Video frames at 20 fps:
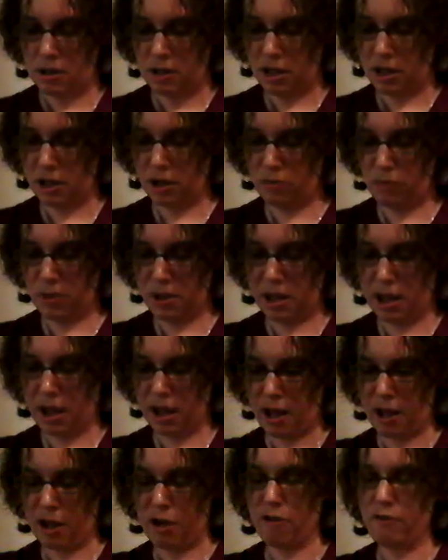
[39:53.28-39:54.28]
here we
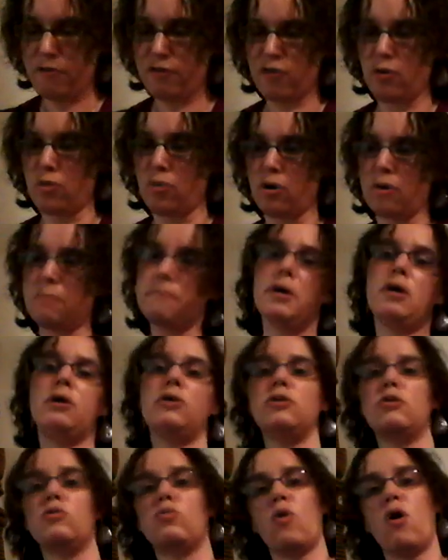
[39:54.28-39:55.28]
have for
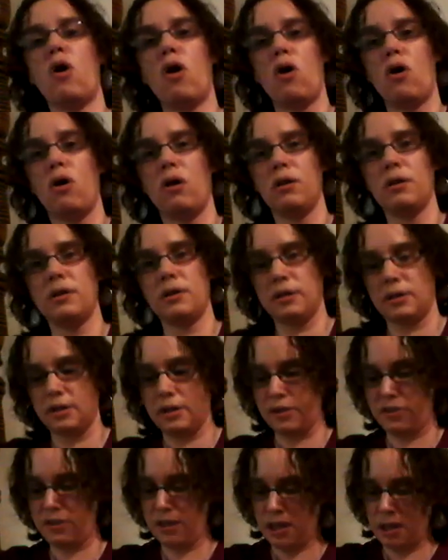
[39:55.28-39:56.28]
Build a Wall
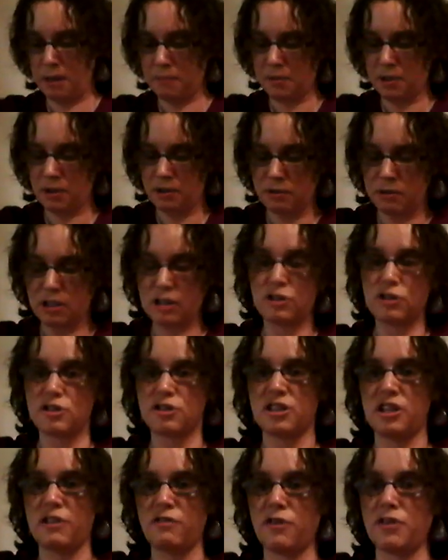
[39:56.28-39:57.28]
theme. There's
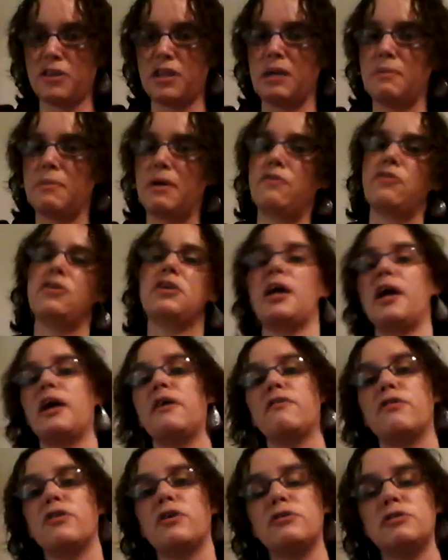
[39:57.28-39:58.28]
a different theme every day
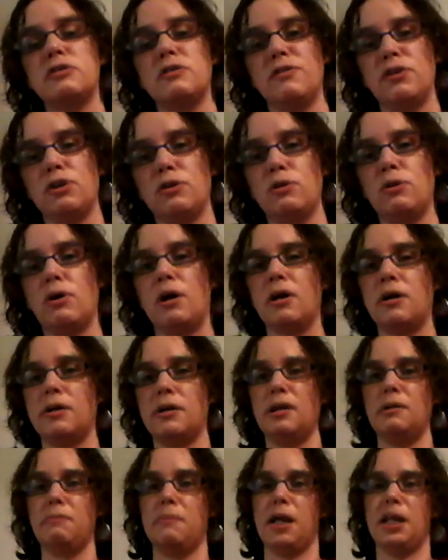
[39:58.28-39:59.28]
for those of you who aren't
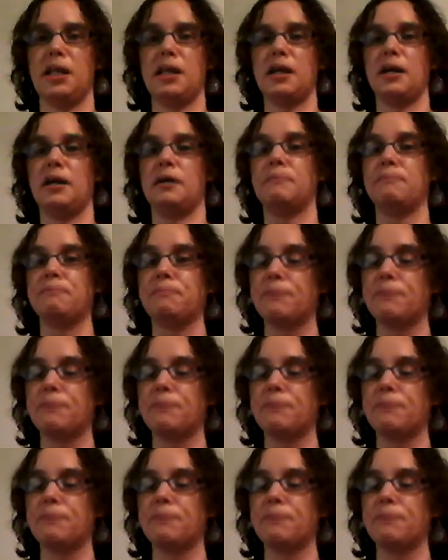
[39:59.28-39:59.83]
in Mania.